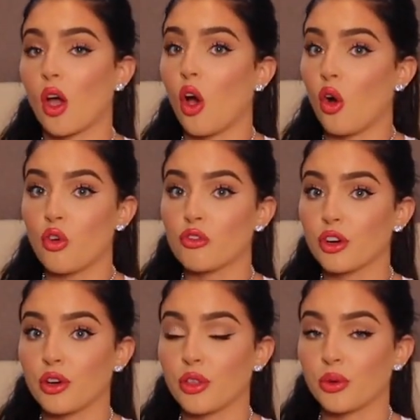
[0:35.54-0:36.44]

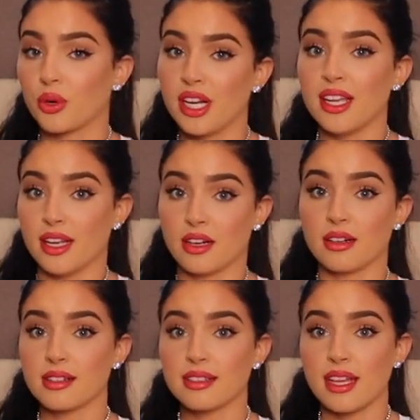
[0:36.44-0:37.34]
over 3
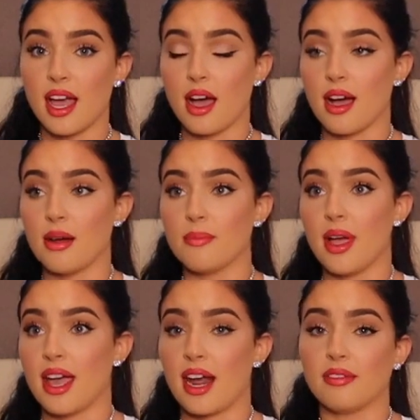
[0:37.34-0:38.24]
years,
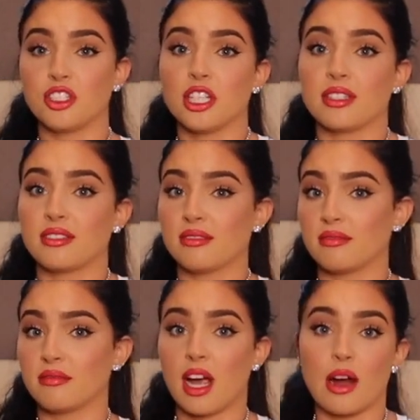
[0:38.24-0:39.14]
and
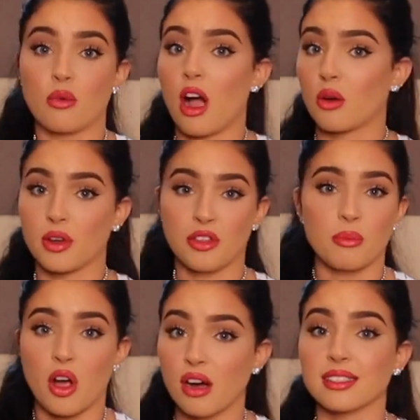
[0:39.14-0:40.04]
I rock with
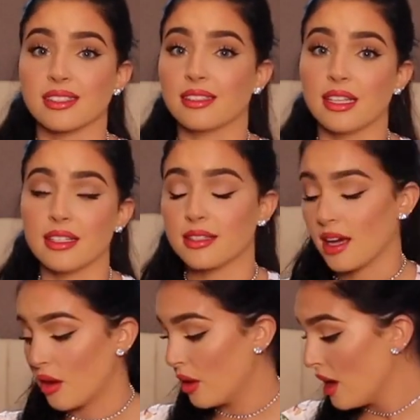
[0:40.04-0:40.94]
them constantly.
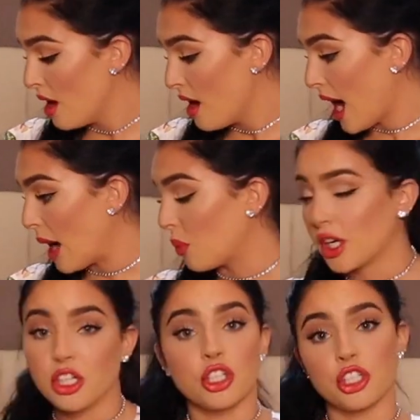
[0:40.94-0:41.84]
So I
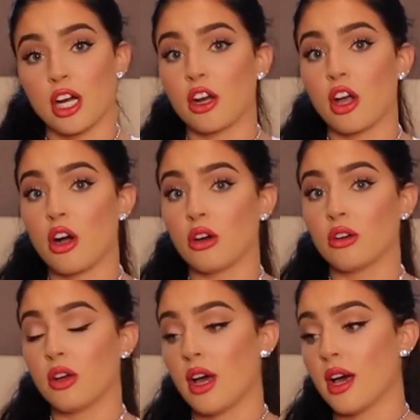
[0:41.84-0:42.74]
wanted to share
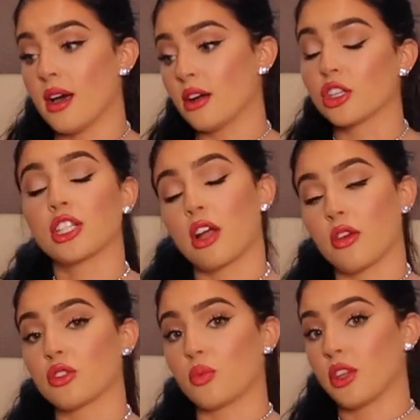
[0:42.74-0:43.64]
y'all or share
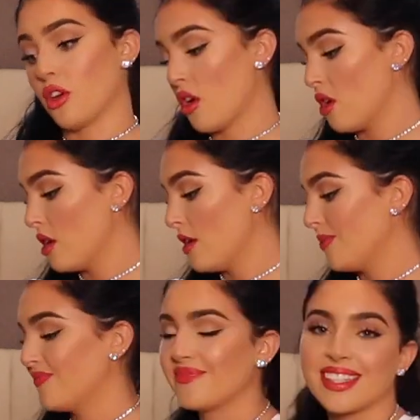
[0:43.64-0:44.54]
those with y'all.
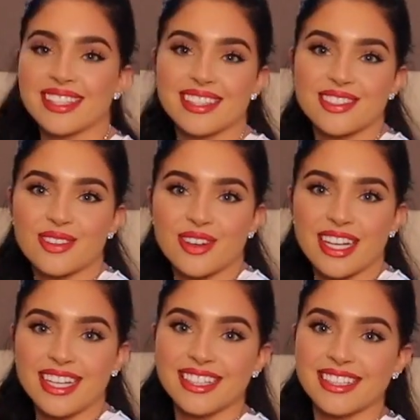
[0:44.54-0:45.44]
This is
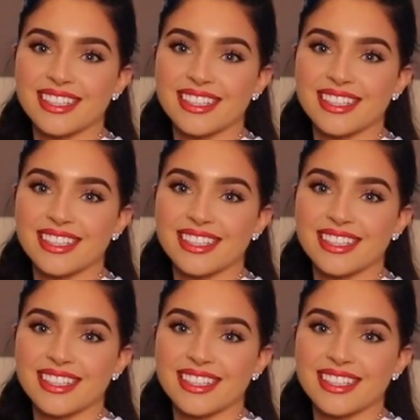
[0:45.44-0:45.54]
Dory.